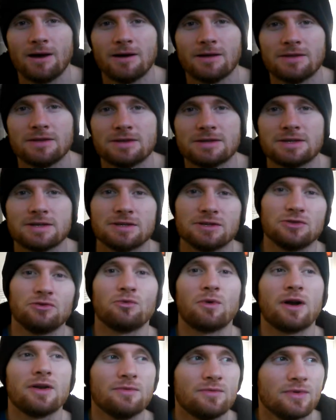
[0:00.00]
this isn't
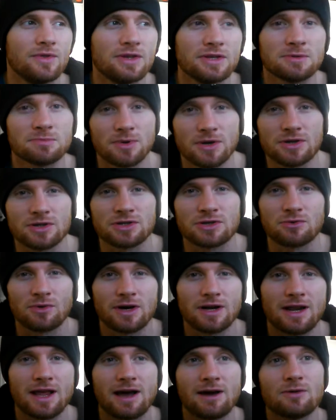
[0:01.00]
right for this person
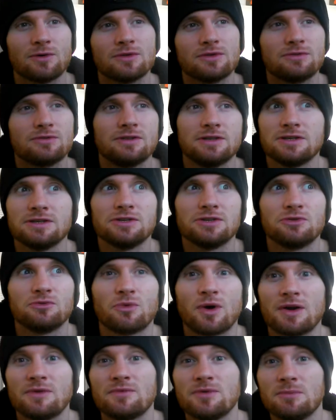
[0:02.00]
right now, or this isn't
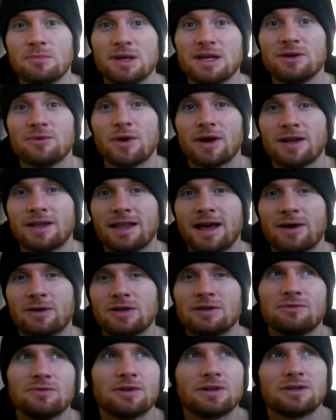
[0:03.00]
right for me right now,
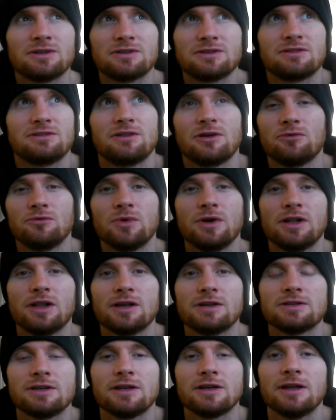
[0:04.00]
even I just don't
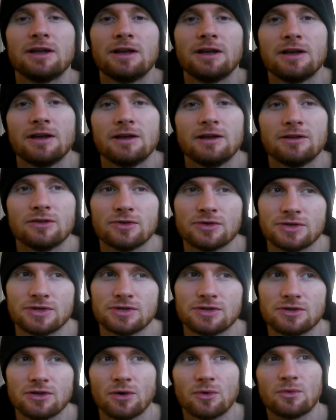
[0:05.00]
realize it. This
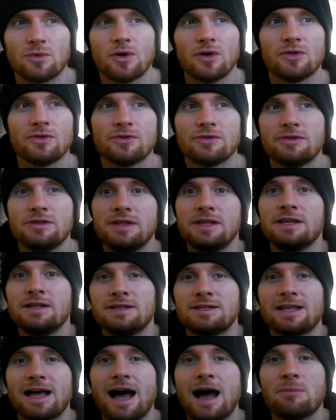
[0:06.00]
is not what needs
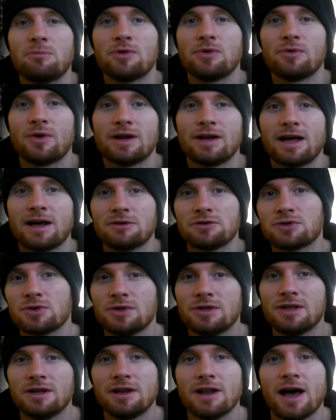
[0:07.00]
to happen right now, so
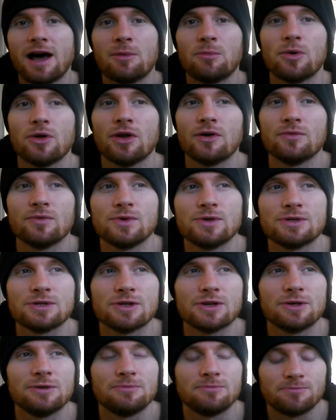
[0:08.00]
it didn't happen,
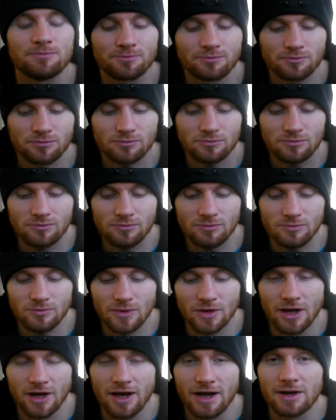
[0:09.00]
obviously.
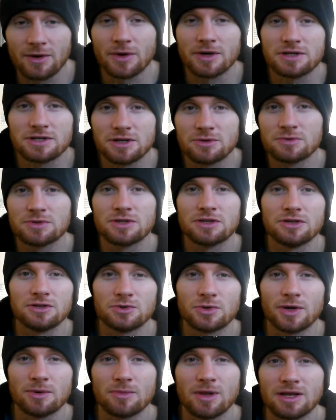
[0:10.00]
Anyway, she was in the
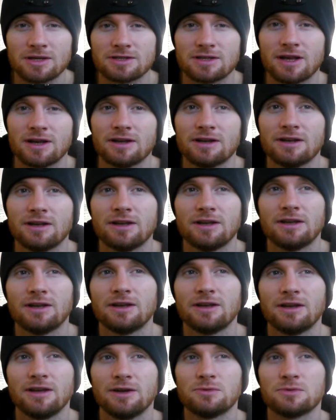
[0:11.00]
dream last night,
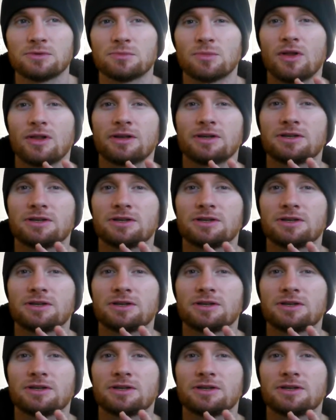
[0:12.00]
and it was more like